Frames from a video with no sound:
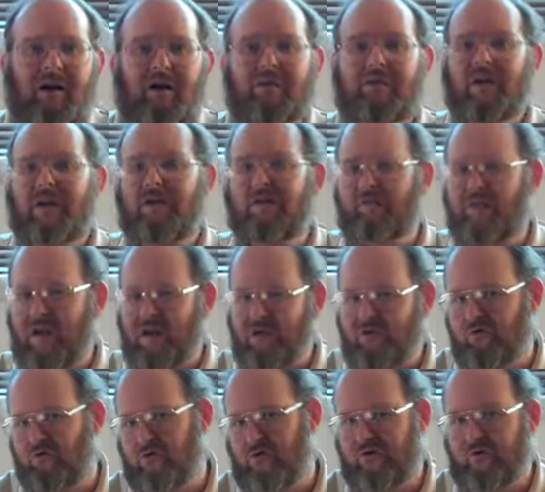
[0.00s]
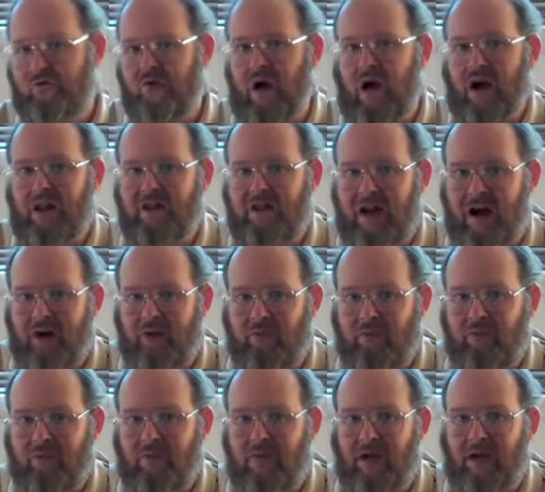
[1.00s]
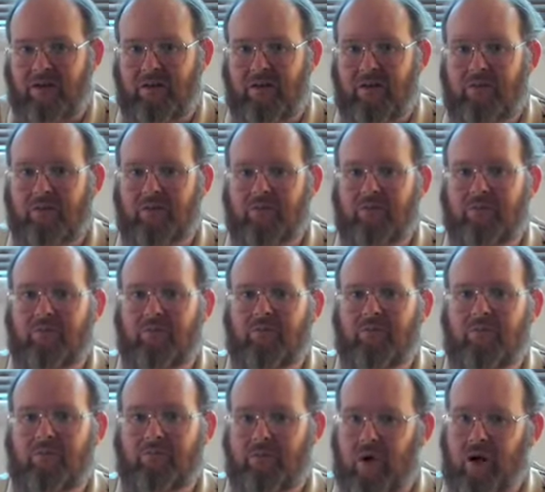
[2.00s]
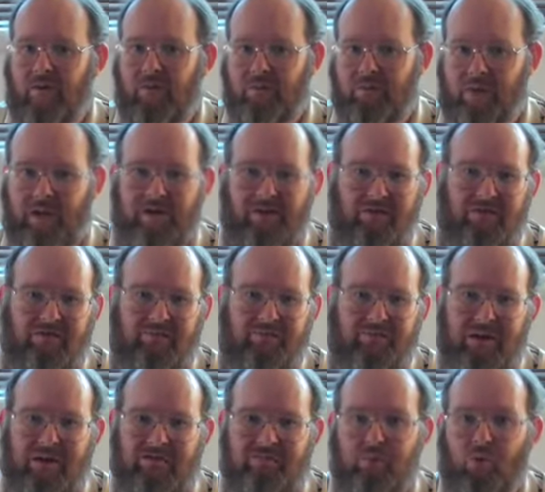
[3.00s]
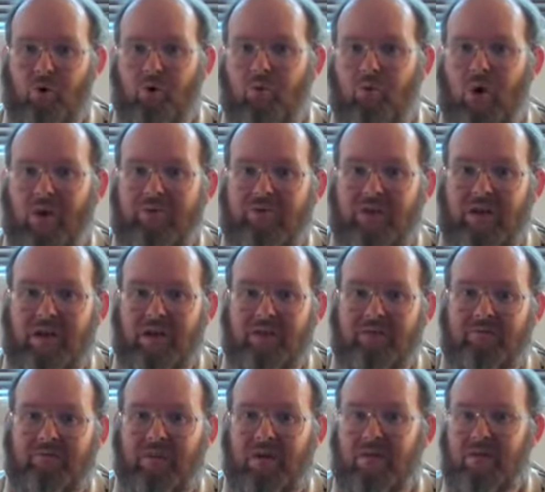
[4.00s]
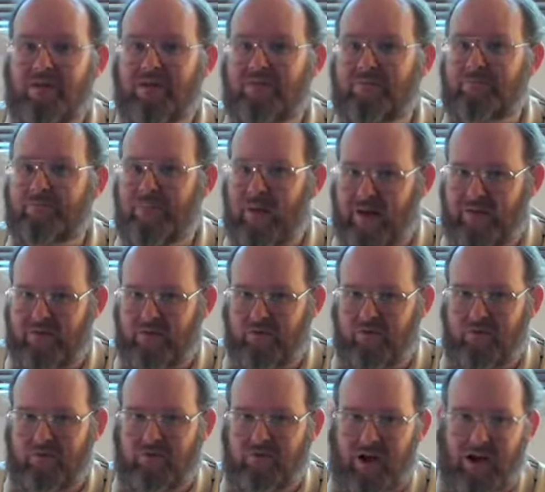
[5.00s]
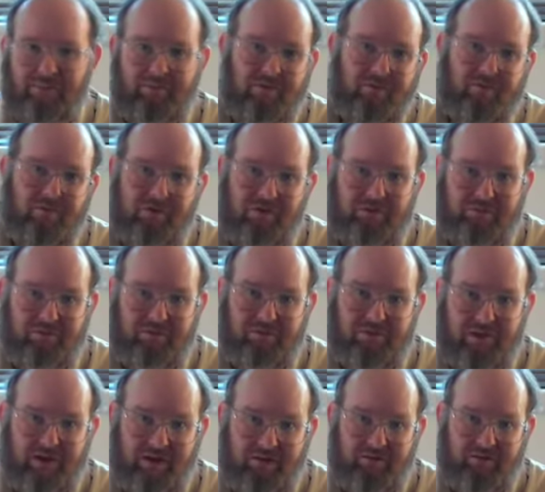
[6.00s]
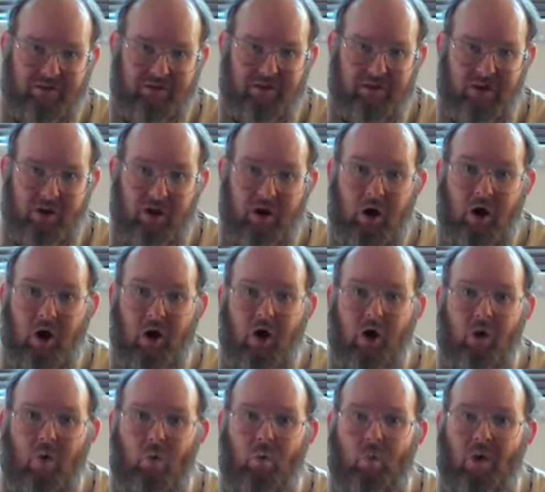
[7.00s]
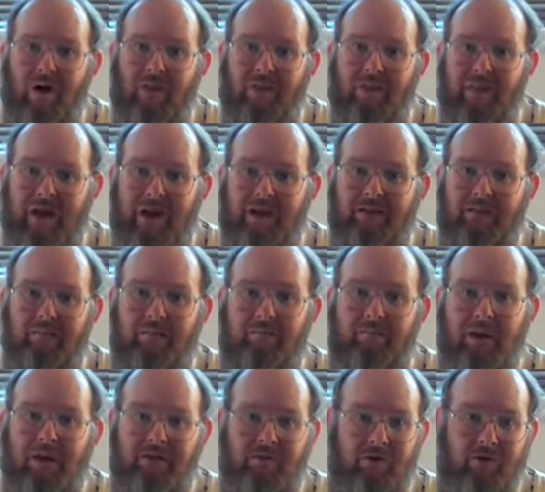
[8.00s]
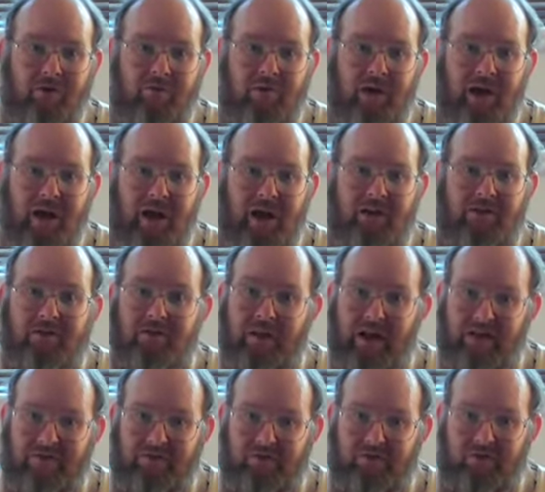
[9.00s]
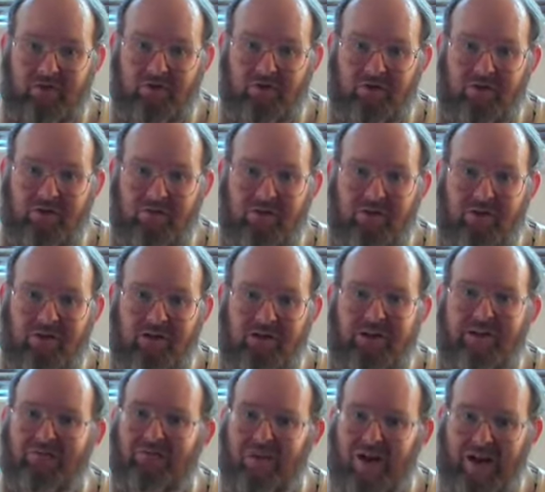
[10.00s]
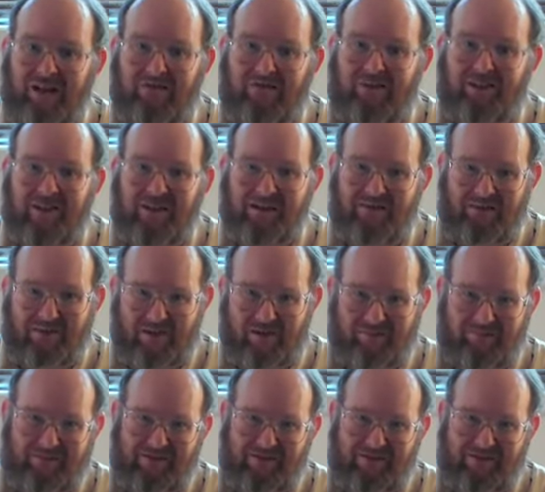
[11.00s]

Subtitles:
They eventually find out that the problem is Beast Boy wants a very special type of Christmas gift. One that Mento and Elastigirl can finally give him.